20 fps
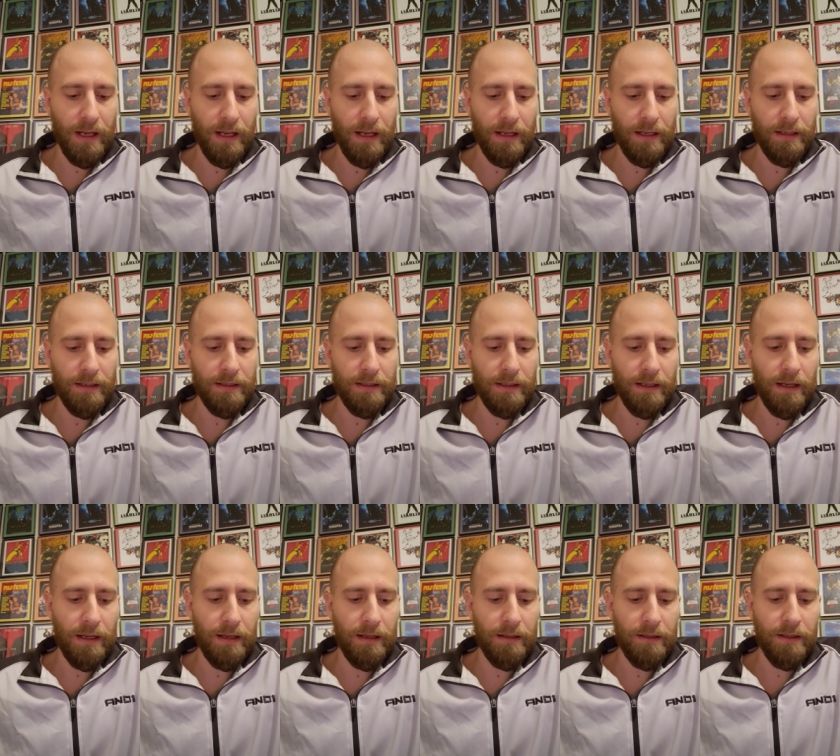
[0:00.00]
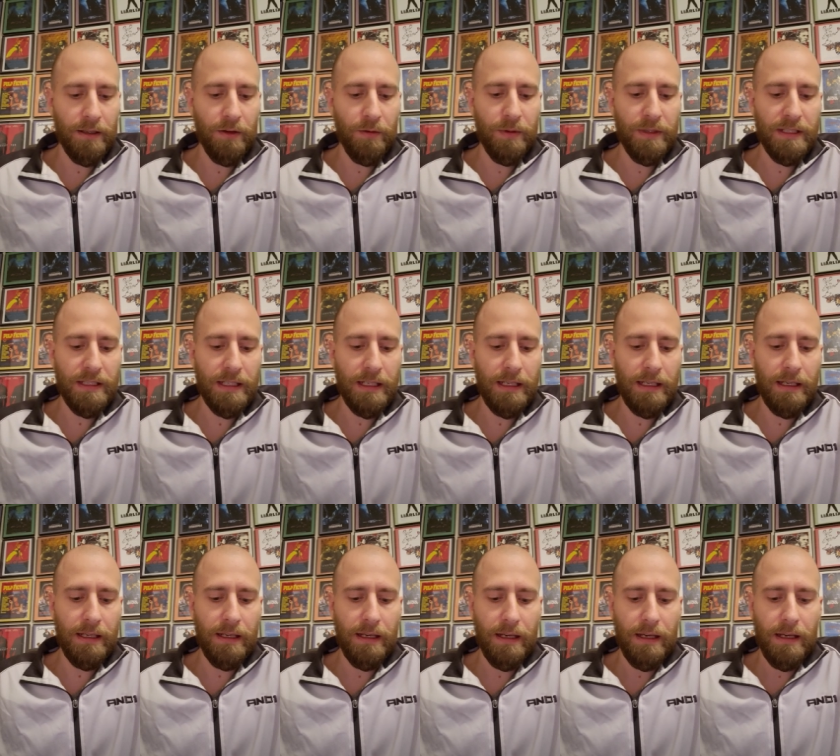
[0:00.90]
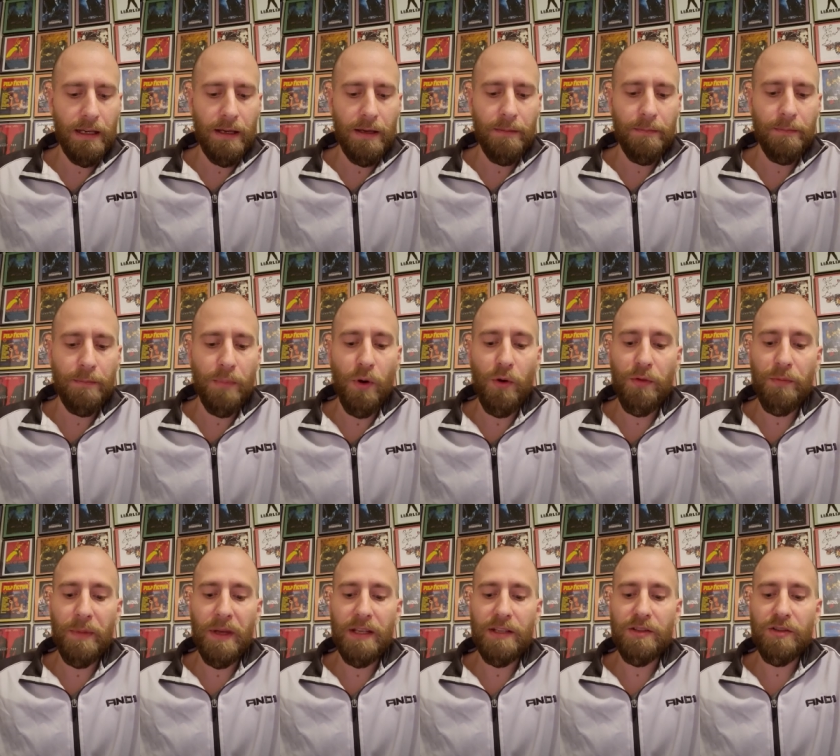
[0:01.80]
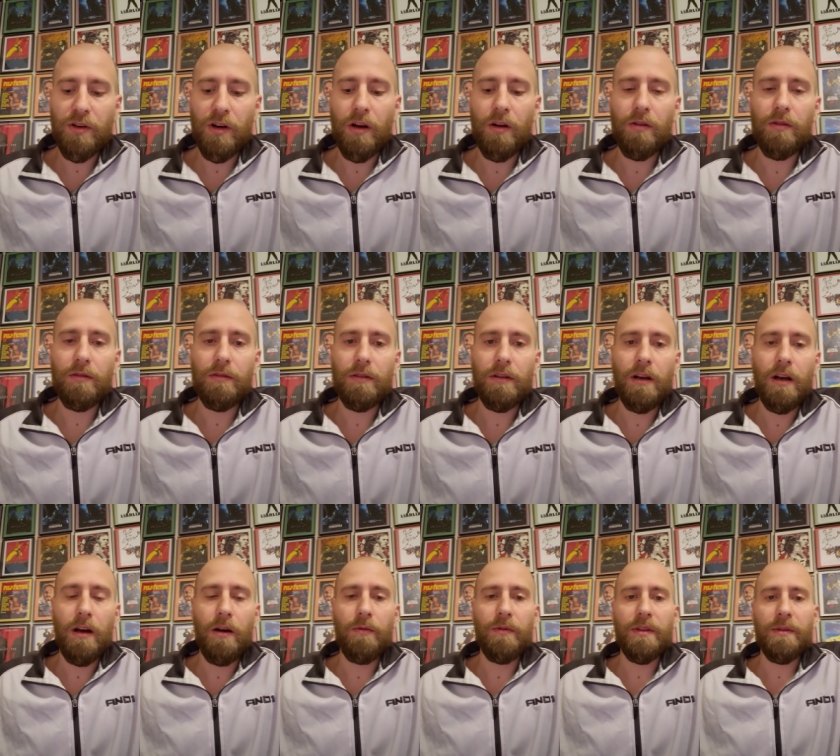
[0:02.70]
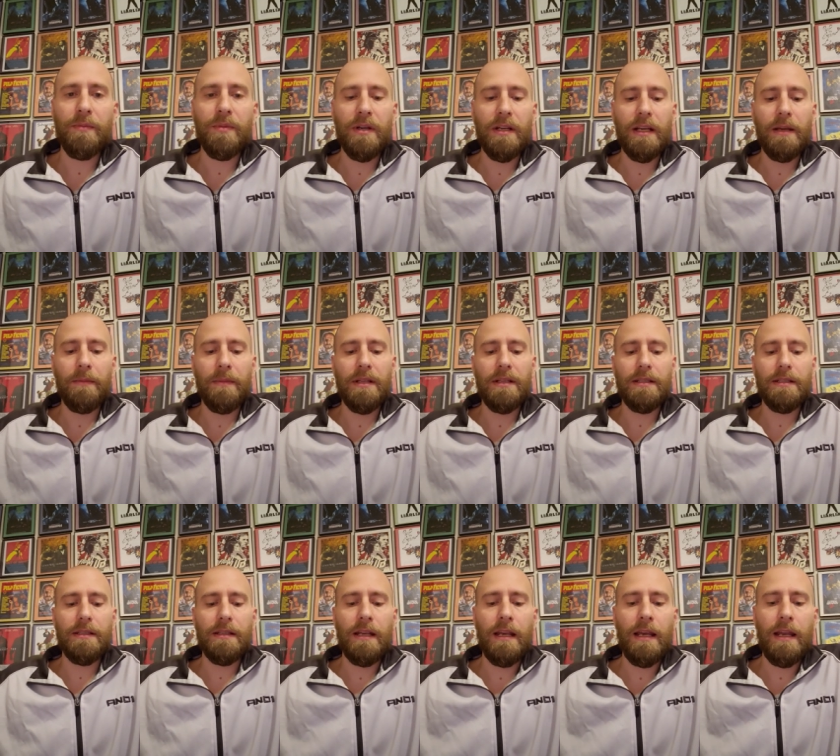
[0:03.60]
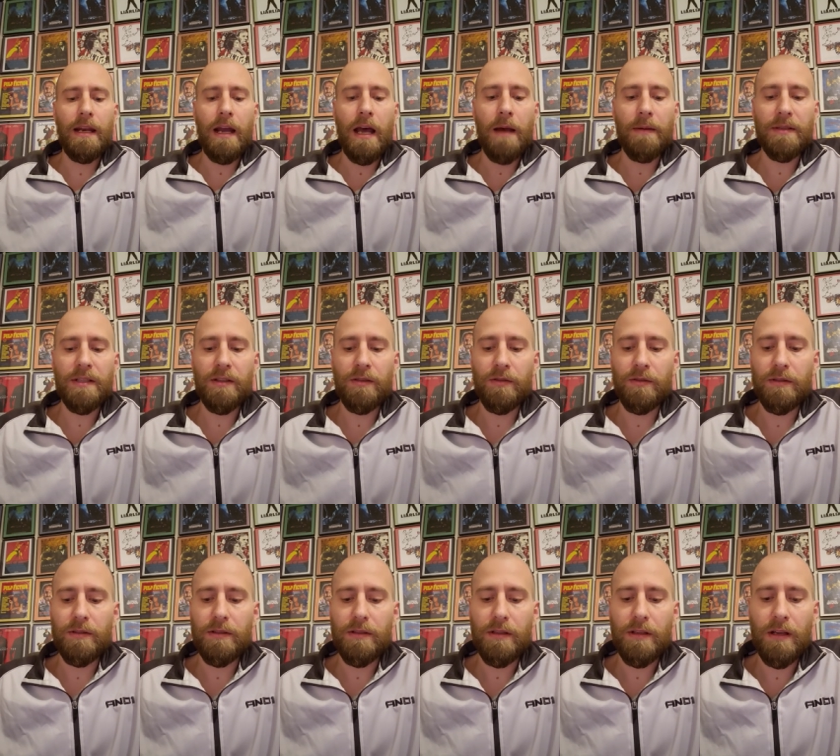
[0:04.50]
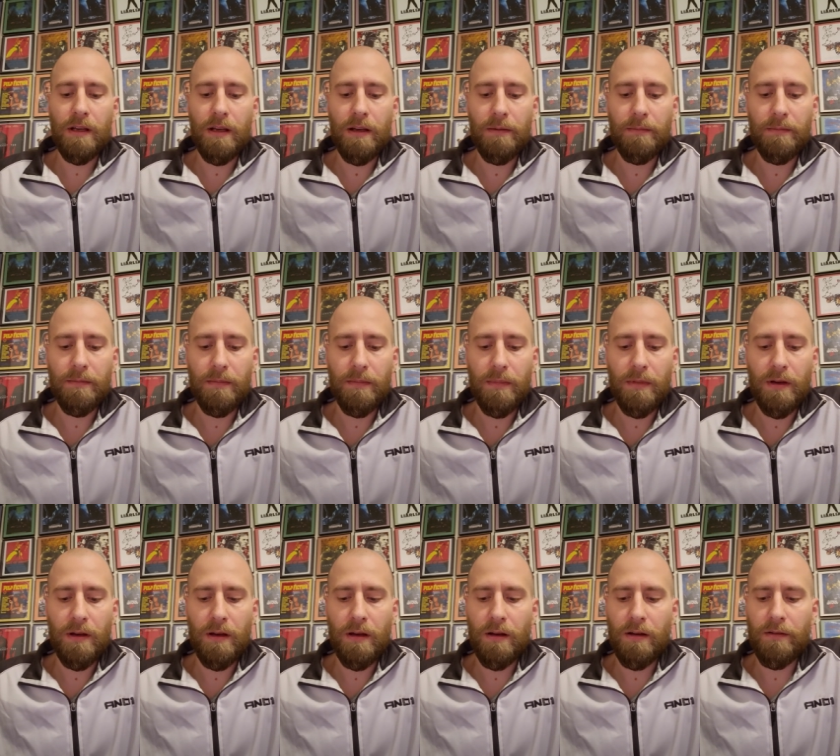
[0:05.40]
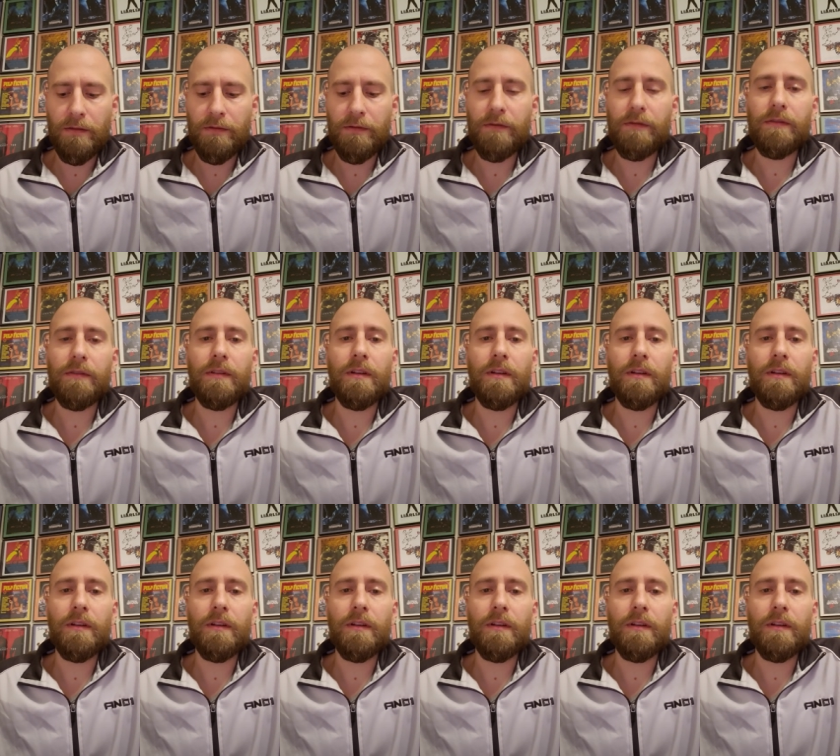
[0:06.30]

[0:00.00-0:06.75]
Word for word: and uh, you know we see both men struggle with the predicaments and obstacles um, of